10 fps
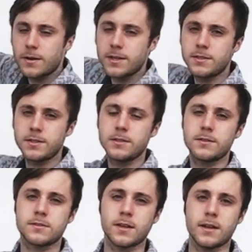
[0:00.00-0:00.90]
into your
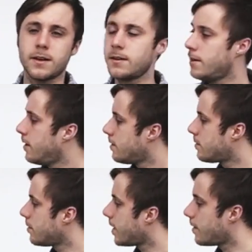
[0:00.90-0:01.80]
design
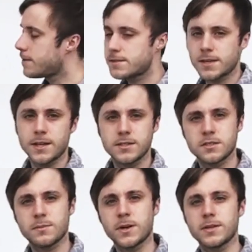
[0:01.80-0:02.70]
to allow this gauge to
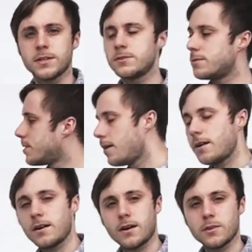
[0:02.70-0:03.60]
mount into it.
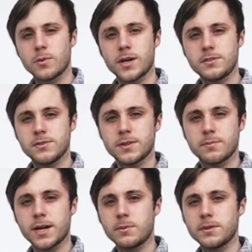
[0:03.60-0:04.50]
Otherwise, you can
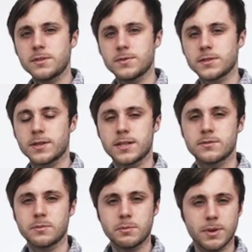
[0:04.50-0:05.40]
buy one of these filter heads
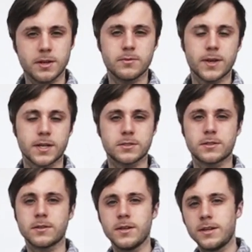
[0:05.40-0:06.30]
from a
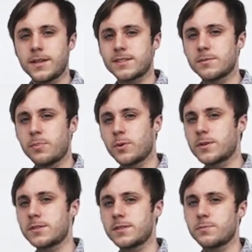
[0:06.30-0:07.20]
manufacturer that
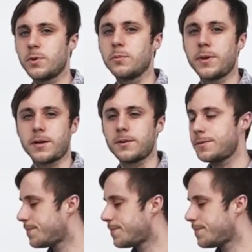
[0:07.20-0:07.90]
supports this bolt pattern.